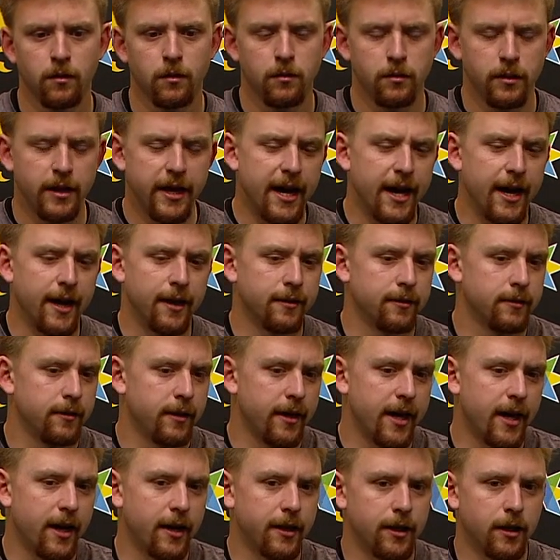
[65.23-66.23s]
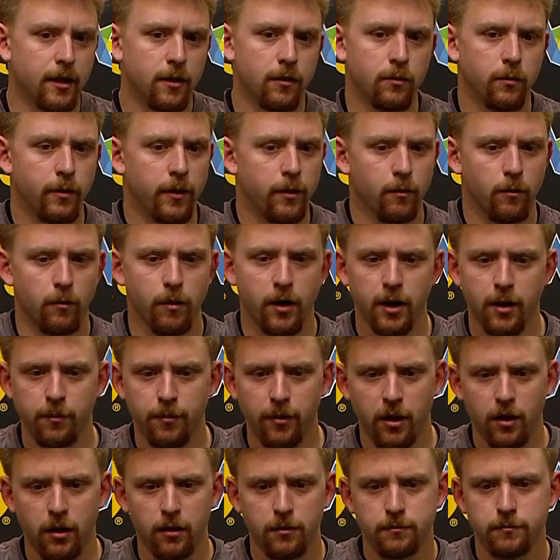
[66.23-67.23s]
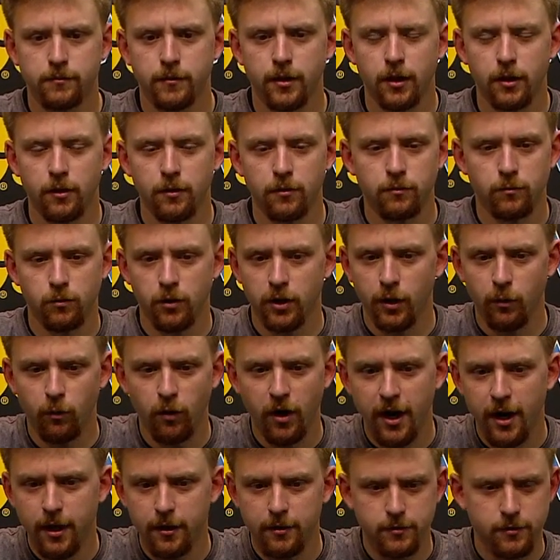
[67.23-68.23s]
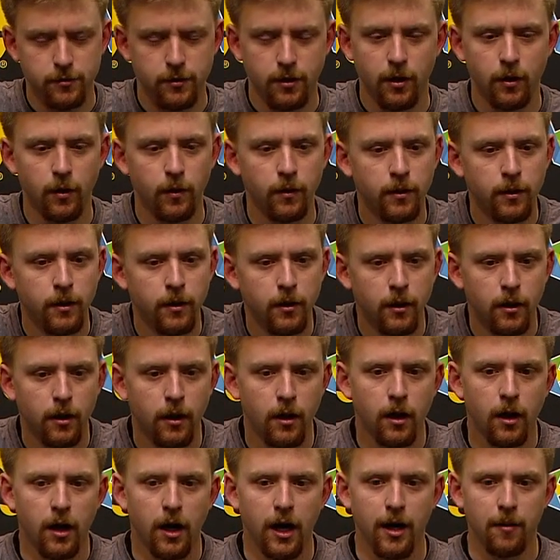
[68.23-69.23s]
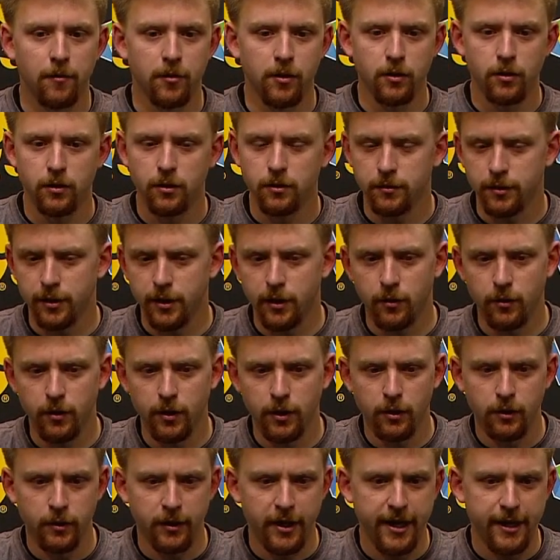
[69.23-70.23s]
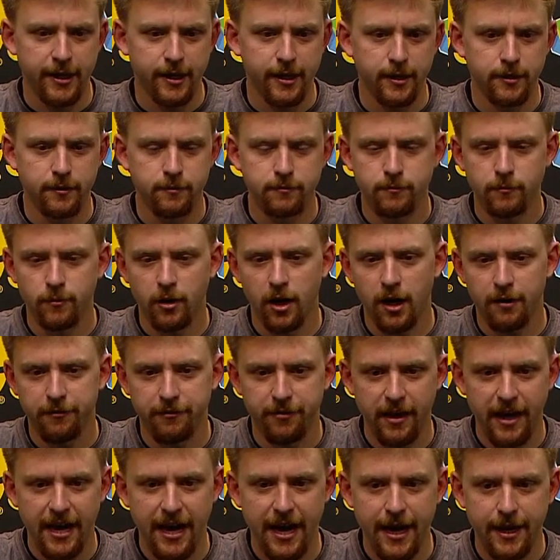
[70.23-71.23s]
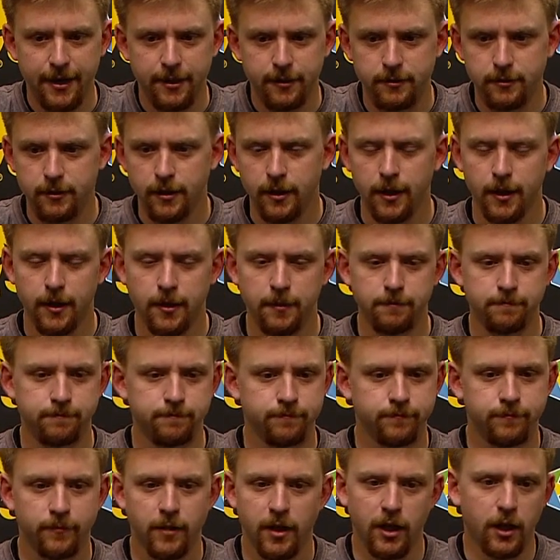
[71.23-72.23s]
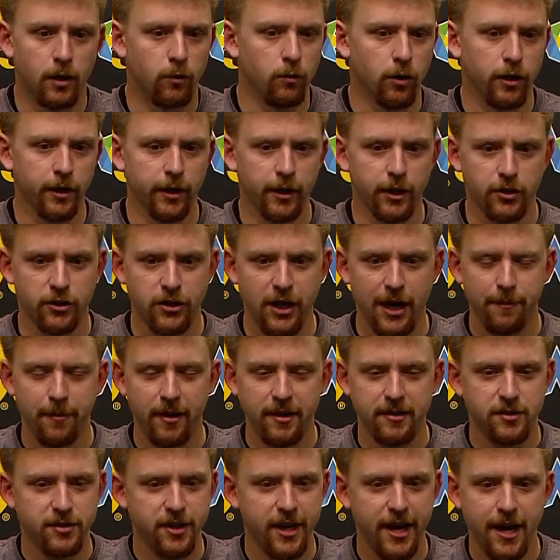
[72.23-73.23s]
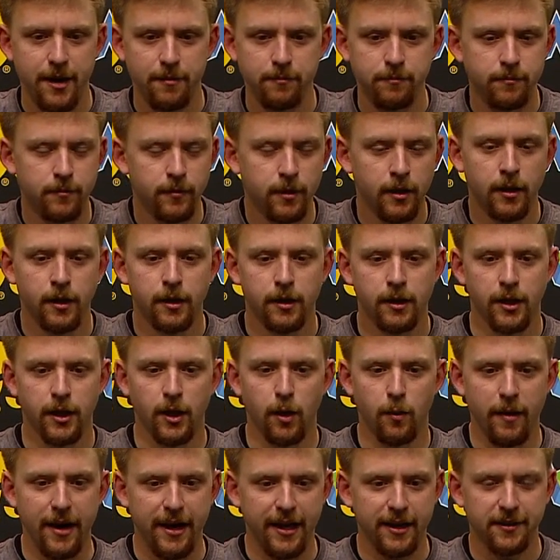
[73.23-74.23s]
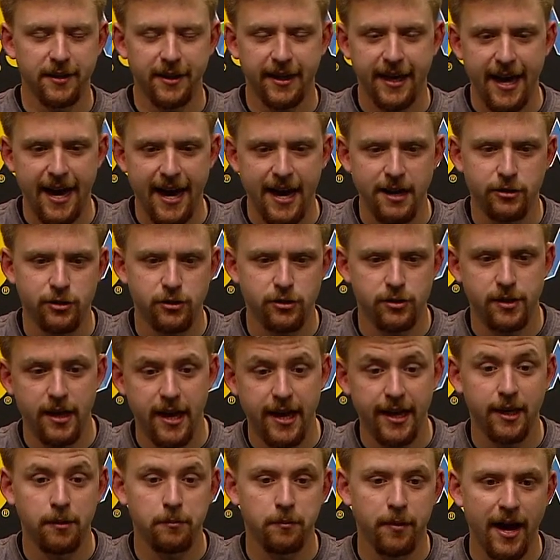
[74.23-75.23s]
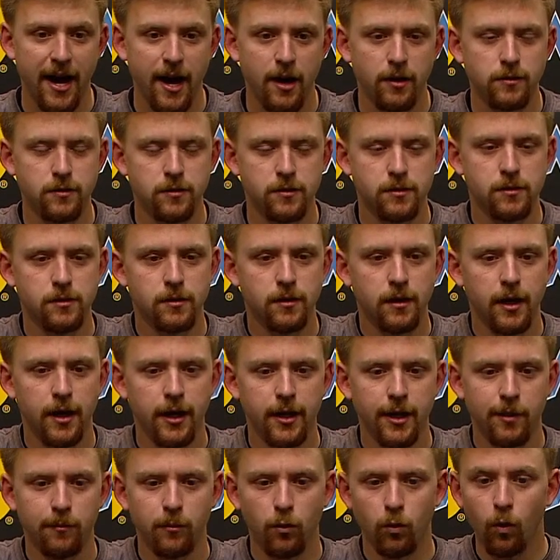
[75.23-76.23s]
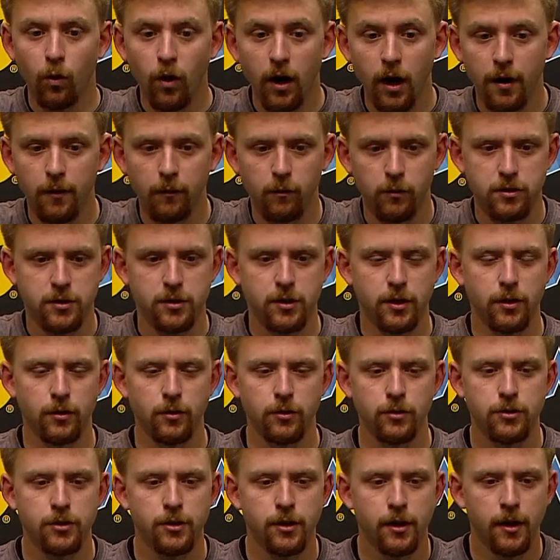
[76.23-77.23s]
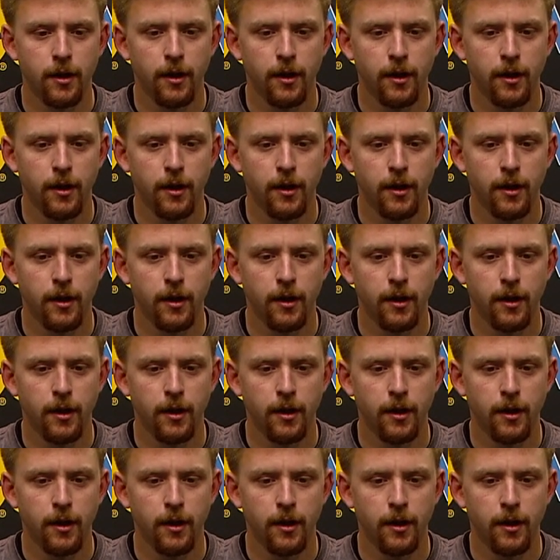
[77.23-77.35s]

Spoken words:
Yeah. You know, we were running the ball, you know, really well. So a little naked off that, and, you know, really good job by Sam. You know, making the catch, staying in bounds, number one, was huge.